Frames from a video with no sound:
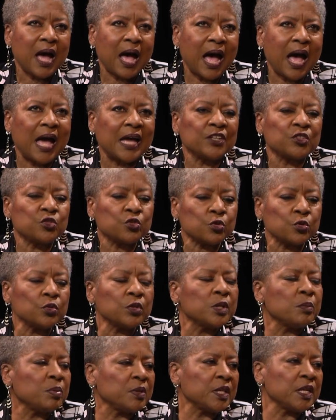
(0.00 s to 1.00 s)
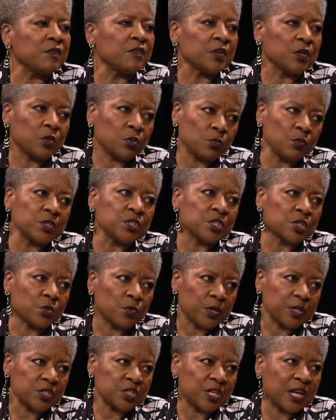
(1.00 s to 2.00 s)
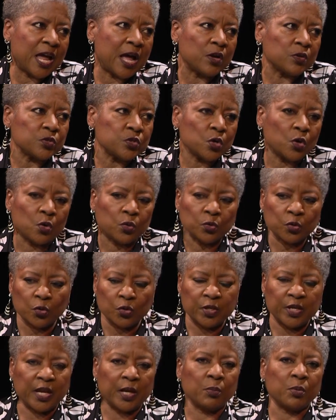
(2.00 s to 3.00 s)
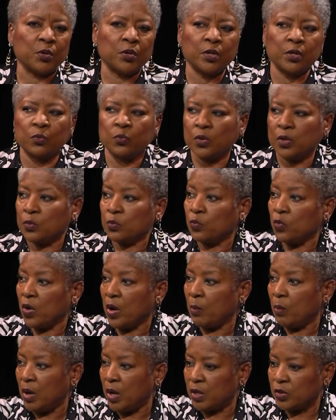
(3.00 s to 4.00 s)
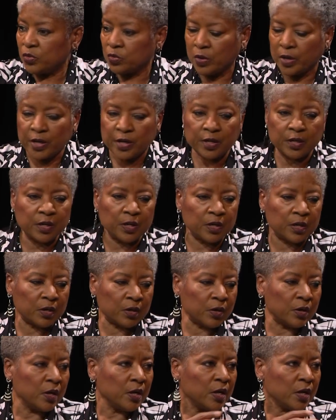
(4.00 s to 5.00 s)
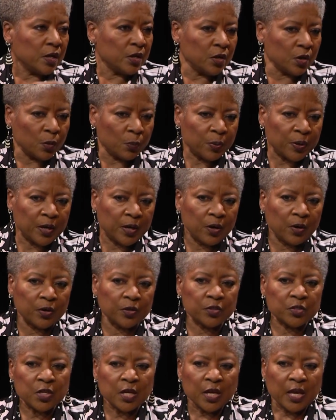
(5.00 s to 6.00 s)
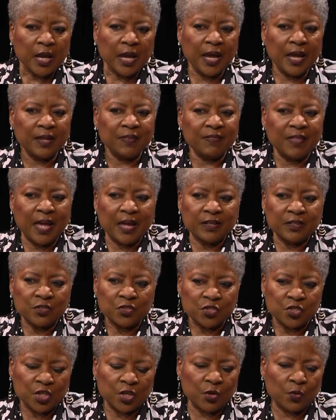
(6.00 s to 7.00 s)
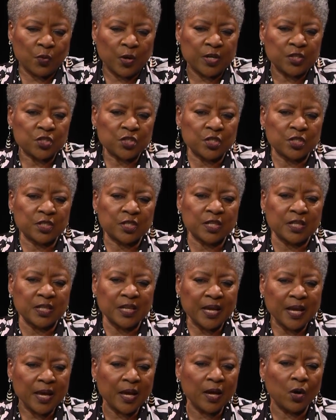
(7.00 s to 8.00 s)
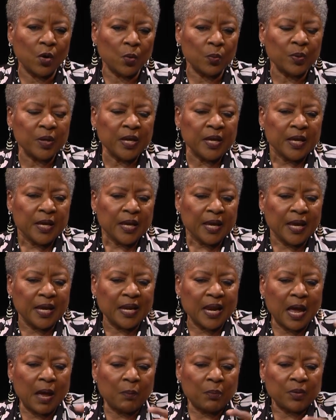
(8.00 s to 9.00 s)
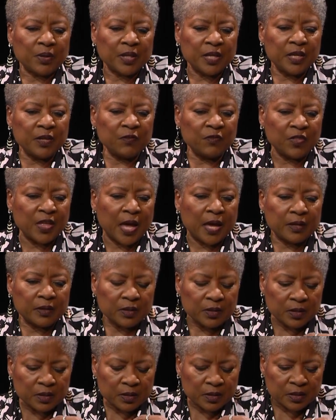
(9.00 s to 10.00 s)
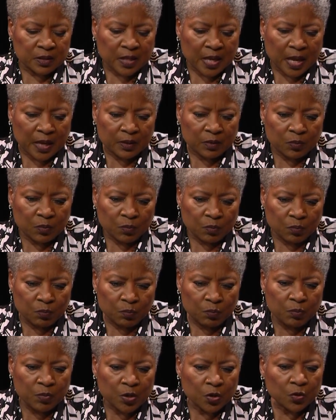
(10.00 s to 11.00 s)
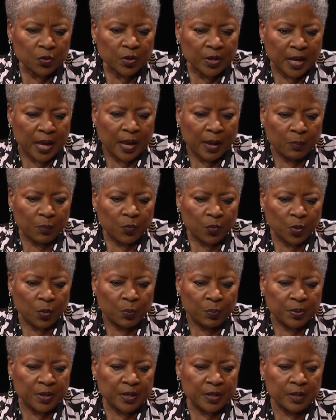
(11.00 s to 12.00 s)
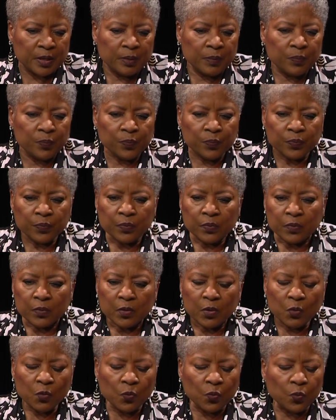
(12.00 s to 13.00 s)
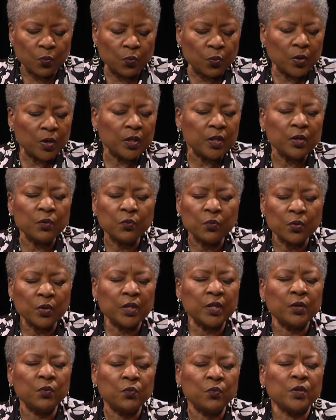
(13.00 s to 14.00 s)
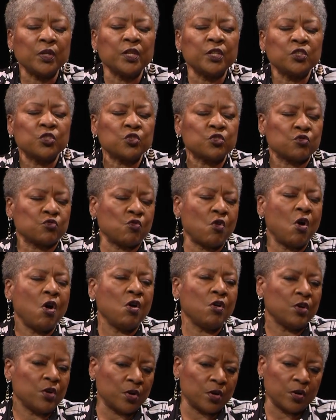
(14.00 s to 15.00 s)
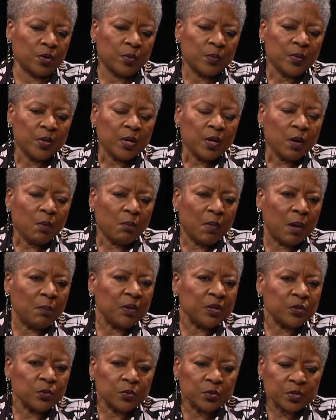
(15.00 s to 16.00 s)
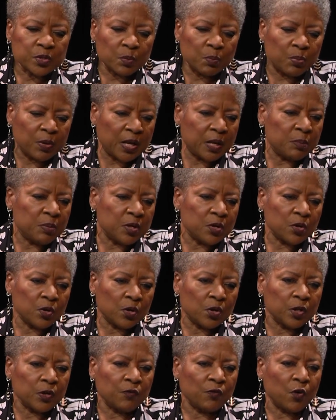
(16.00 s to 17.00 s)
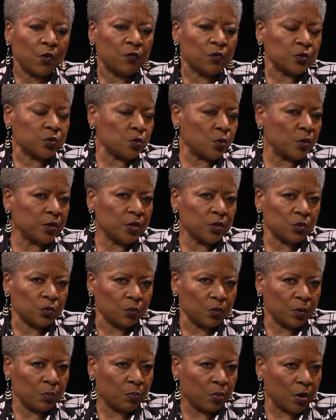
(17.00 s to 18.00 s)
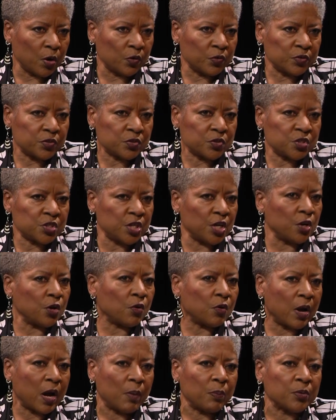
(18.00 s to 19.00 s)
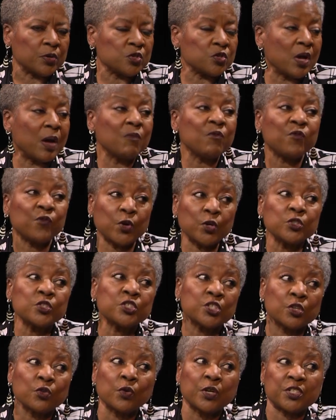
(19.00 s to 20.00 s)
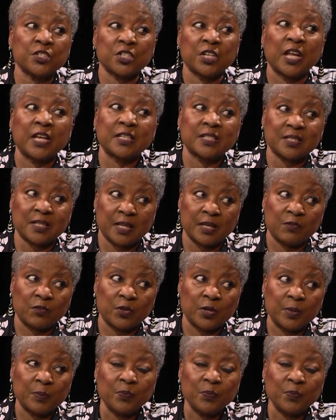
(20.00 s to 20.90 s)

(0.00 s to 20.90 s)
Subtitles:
I truly believe in a 3-generation household or neighborhood where grandma's right here, your parents, and that generation can help. And I believe that that middle gap will be really, really, really stronger. My mother was a baby girl of over 23 births, sharecropper. So I'm first generation out of slavery.